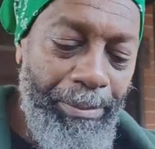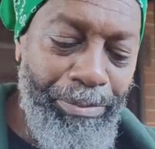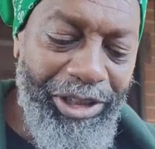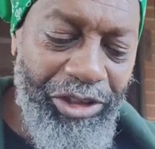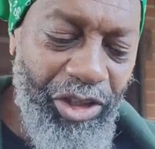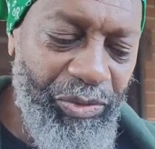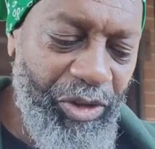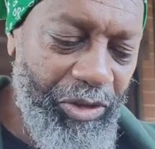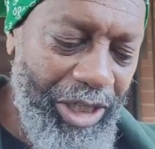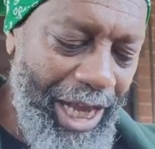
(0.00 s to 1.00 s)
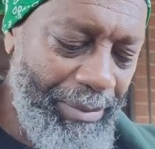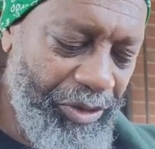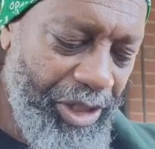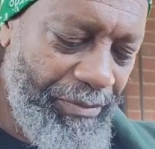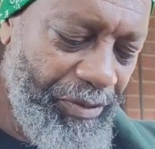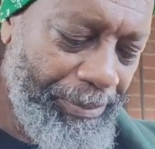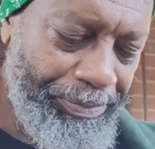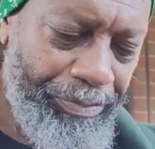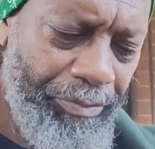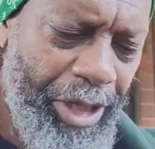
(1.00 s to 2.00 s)
Plus, she knows where those animals come from.
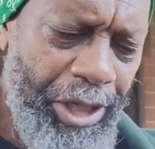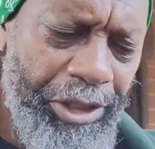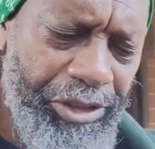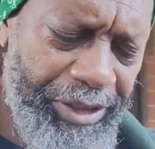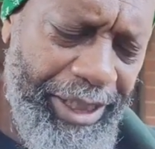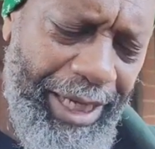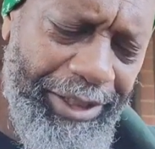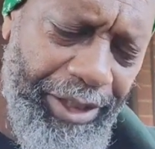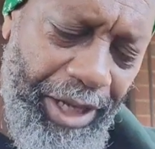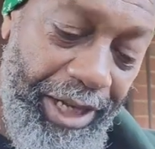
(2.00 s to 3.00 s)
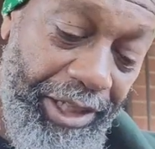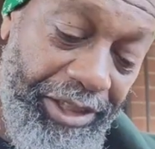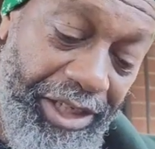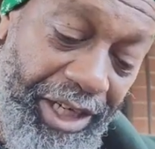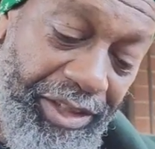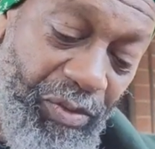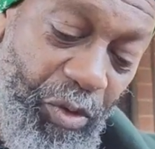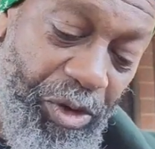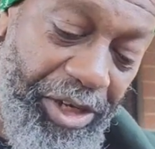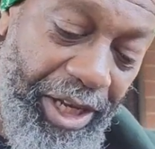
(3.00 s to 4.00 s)
So today is, a, I guess, today is a
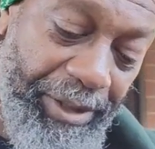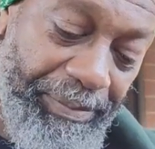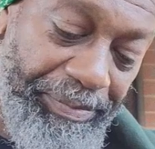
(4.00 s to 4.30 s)
water day.